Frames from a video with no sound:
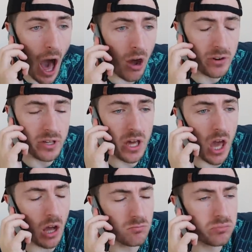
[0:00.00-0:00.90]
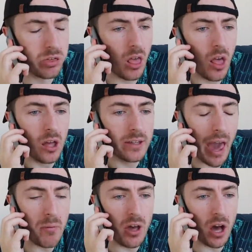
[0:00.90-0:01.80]
Harry here.
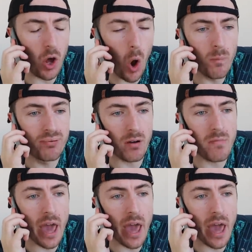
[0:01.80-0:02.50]
Get me on Oprah,